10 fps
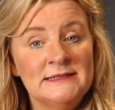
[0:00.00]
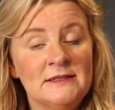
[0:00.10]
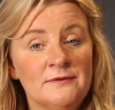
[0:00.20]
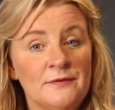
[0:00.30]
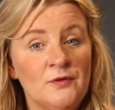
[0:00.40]

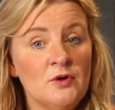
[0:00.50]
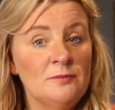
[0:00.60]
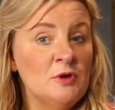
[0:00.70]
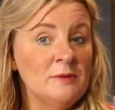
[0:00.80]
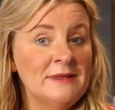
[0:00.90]
silver foil,
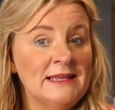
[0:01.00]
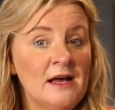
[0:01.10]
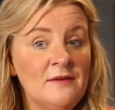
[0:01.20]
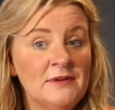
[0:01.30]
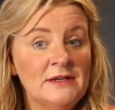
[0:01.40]
put them in the
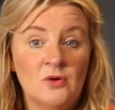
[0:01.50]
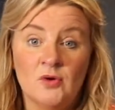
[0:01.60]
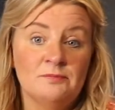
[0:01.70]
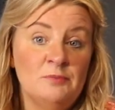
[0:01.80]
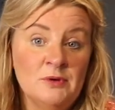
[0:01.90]
oven
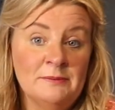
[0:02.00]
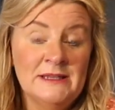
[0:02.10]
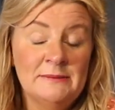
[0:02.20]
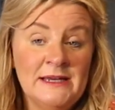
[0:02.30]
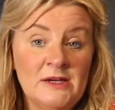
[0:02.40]
or put them in
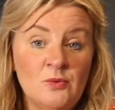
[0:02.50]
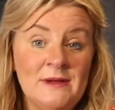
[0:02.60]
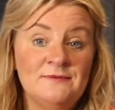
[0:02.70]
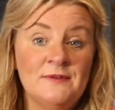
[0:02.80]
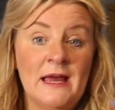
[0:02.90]
the
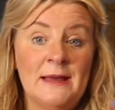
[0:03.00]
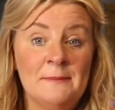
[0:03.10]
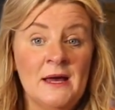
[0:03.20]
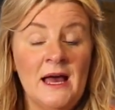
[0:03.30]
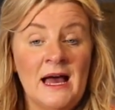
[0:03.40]
microwave,
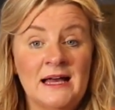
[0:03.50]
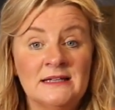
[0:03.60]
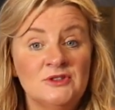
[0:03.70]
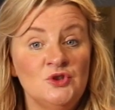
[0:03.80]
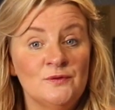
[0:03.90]
and
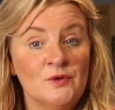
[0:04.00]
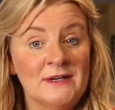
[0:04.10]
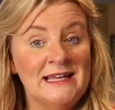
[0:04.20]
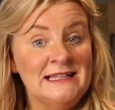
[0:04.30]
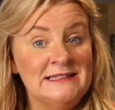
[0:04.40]
you've got
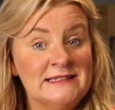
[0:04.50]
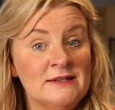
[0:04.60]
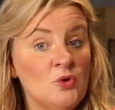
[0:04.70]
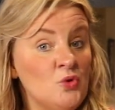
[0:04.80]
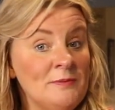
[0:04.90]
an
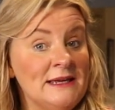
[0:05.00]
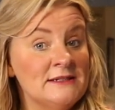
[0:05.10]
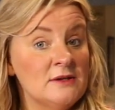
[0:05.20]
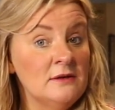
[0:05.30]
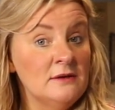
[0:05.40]
instant
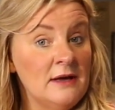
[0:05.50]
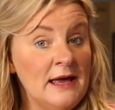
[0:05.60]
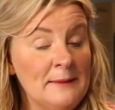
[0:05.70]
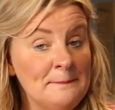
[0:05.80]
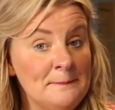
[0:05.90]
homemade
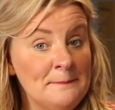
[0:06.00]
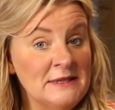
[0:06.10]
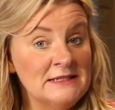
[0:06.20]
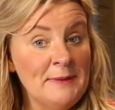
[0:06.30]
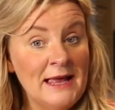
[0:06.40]

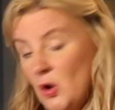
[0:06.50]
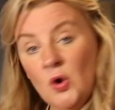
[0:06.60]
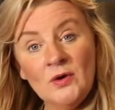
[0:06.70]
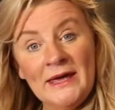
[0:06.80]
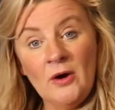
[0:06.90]
mince pie.
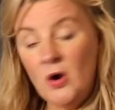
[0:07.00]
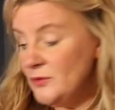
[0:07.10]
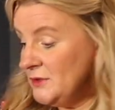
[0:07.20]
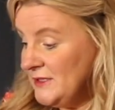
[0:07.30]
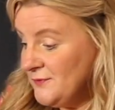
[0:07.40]
Okay, all
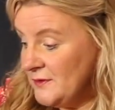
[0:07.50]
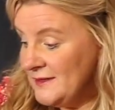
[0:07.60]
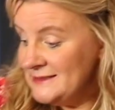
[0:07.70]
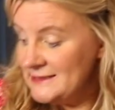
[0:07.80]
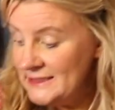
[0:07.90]
you need for
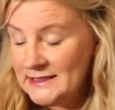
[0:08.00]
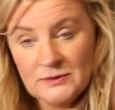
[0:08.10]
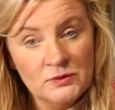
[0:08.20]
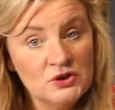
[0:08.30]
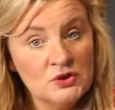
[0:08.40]
this is
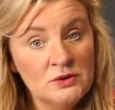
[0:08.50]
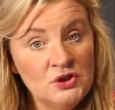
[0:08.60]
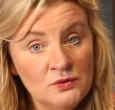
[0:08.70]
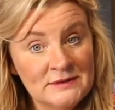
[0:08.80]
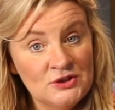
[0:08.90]
we're just going to
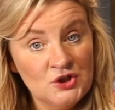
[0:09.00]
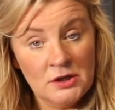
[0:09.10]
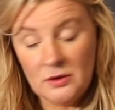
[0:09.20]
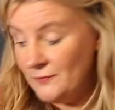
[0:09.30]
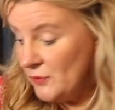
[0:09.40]
use a
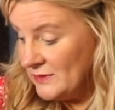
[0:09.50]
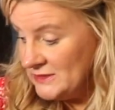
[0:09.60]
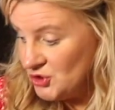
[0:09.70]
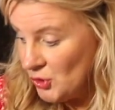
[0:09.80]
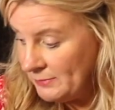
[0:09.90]
jar of already
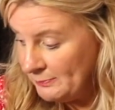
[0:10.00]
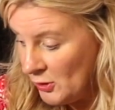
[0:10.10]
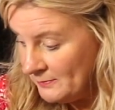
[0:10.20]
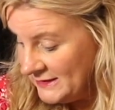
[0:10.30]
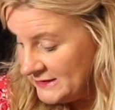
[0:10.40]

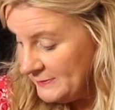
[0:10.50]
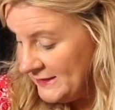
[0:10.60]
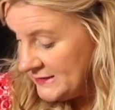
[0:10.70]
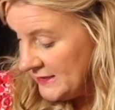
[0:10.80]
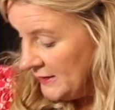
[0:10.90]
shop-bought
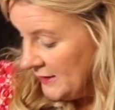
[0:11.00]
mincemeat.